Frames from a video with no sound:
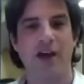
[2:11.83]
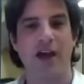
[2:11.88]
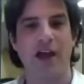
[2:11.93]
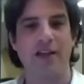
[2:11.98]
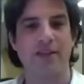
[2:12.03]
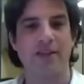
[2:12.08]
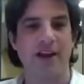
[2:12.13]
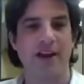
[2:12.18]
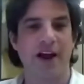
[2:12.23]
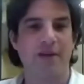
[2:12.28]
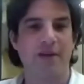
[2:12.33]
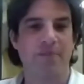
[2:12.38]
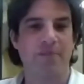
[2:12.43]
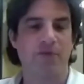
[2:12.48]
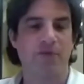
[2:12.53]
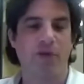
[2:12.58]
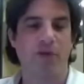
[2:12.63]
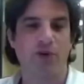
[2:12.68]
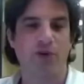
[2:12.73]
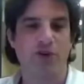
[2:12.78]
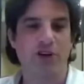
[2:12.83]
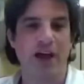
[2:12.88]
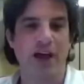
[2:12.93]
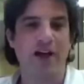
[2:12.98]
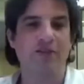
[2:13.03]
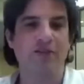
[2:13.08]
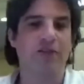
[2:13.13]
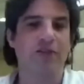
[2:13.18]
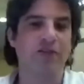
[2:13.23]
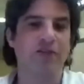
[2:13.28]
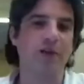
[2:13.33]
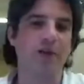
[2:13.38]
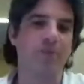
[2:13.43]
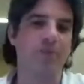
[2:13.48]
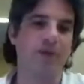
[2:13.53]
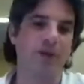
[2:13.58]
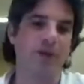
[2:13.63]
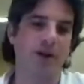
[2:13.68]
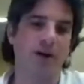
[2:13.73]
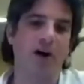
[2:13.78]
And the night before, she asked to
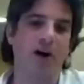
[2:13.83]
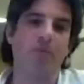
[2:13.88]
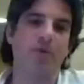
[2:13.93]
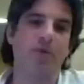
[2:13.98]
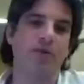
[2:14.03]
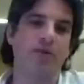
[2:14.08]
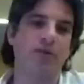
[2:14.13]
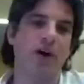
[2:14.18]
sleep on the carpet.